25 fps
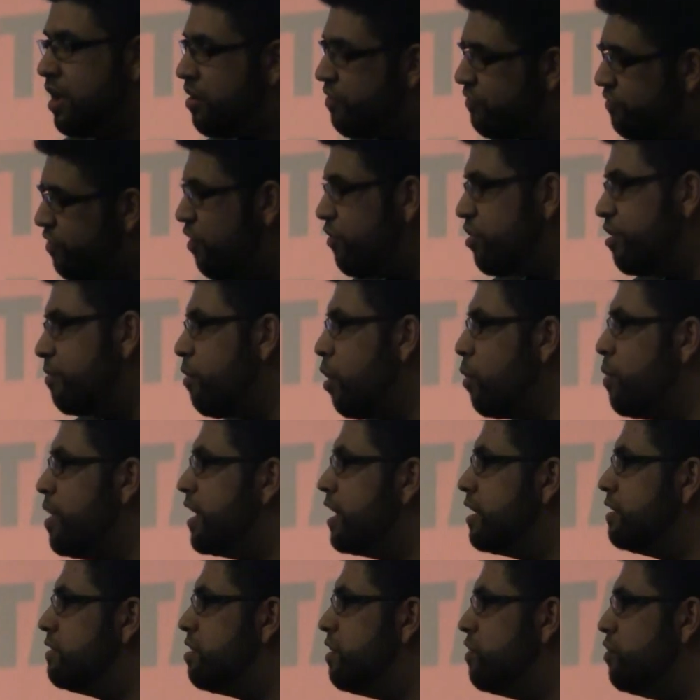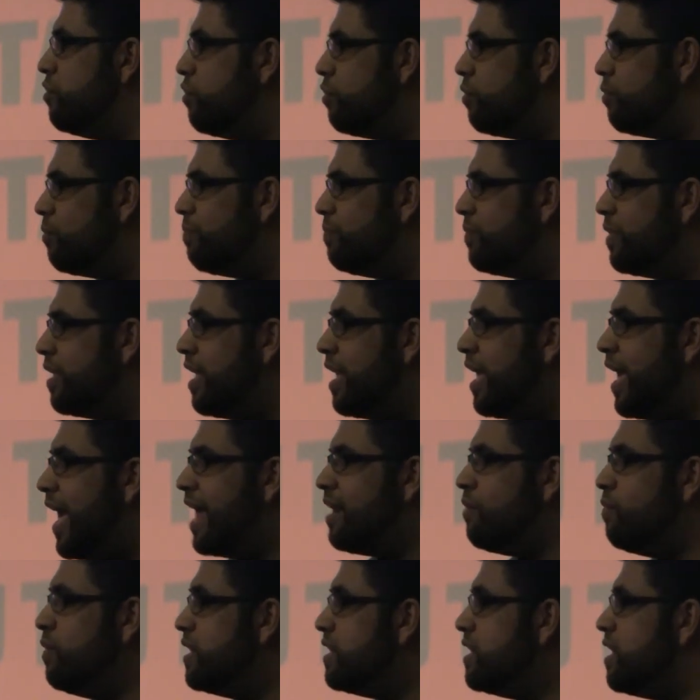Furthermore, we continue,
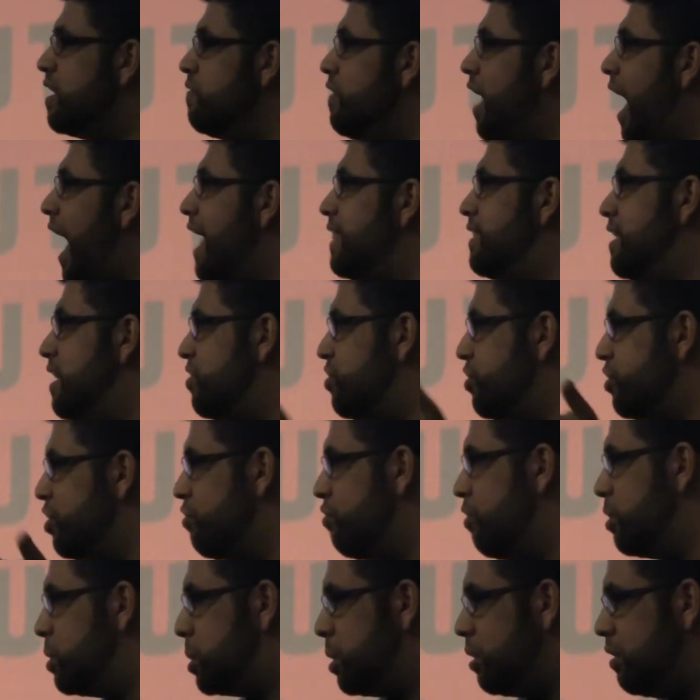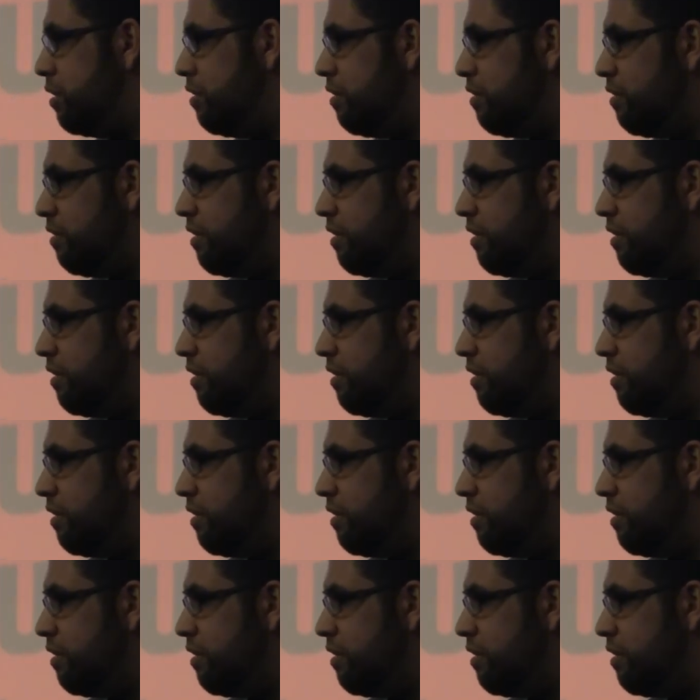and we see in the hadith literature